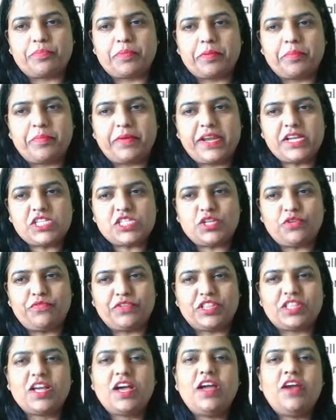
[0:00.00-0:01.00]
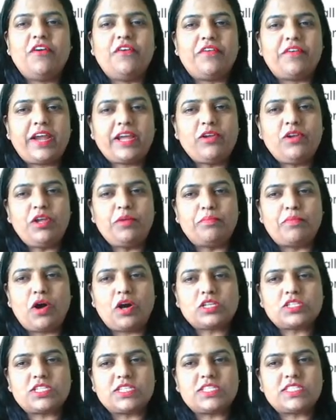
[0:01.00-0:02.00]
your preparation with regular
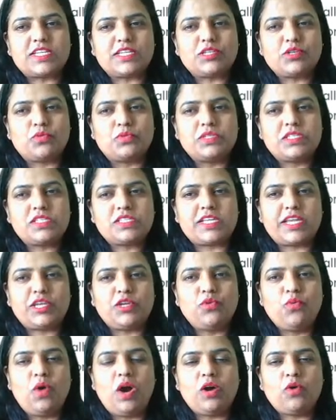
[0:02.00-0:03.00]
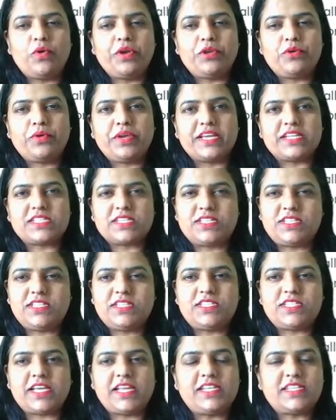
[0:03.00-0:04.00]
mock tests and quizzes, and you are going to get a
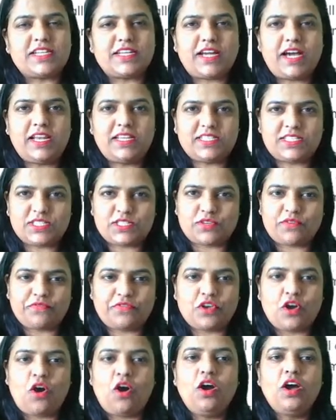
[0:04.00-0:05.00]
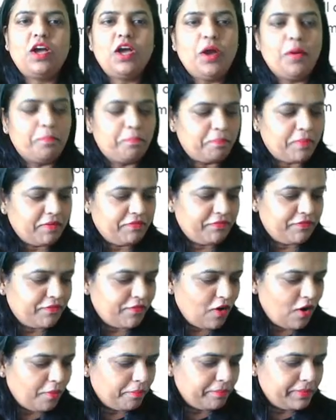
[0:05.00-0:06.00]
detailed analysis of your
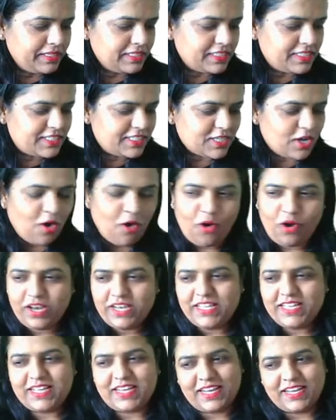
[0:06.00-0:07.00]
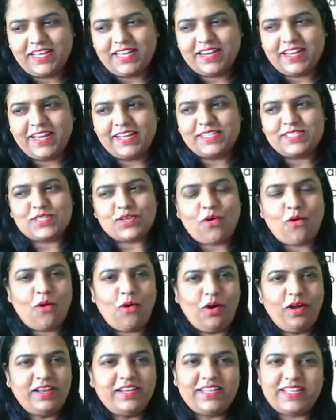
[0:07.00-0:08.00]
performance. All clear, guys?
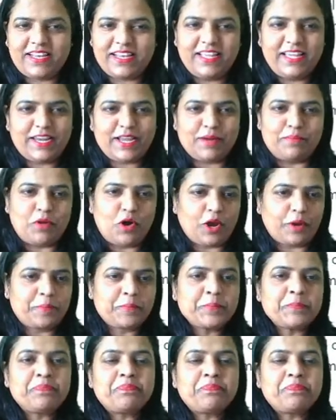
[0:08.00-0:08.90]
All clear? Come on.